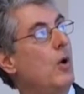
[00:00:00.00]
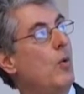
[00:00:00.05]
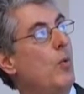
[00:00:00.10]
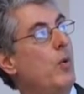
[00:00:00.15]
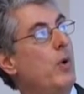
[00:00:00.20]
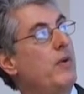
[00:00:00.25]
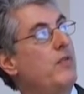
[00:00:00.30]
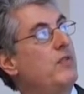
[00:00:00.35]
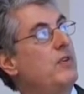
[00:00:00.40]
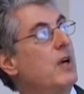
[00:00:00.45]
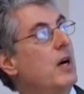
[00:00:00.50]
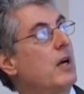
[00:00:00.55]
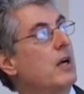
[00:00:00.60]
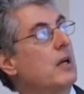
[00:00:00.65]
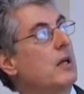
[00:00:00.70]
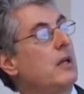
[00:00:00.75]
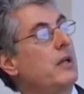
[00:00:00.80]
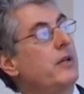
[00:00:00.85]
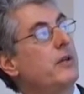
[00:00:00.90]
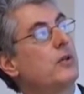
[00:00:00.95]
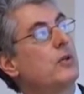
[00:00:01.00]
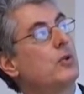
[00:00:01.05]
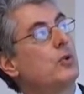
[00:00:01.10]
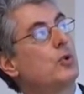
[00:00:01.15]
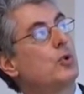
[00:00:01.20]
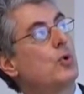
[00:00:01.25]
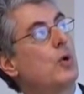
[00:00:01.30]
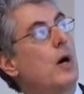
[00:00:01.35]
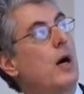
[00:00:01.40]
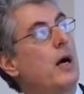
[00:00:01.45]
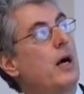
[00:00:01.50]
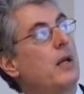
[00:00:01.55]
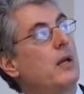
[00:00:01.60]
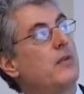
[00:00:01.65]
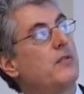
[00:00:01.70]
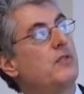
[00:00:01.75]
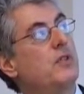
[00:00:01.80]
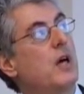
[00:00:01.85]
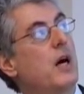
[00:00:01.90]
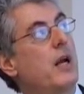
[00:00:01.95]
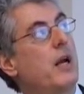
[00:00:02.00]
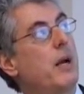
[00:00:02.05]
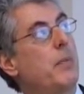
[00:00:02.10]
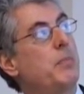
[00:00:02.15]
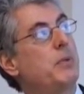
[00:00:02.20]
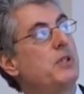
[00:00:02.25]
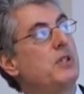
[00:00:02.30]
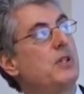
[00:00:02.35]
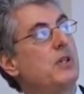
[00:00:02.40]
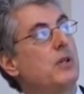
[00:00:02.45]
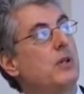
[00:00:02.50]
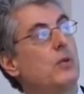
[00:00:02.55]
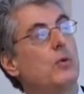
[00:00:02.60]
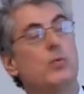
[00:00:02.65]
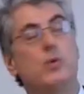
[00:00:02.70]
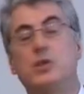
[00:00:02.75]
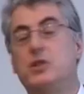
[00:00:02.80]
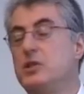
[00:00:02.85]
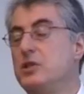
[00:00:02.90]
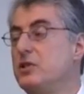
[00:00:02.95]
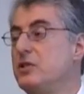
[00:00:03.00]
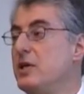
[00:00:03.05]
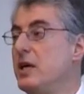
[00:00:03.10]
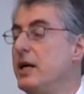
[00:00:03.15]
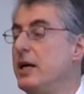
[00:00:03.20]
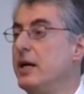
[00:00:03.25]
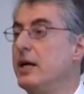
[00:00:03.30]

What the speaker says: We've done a clinical trial of donepezil, which is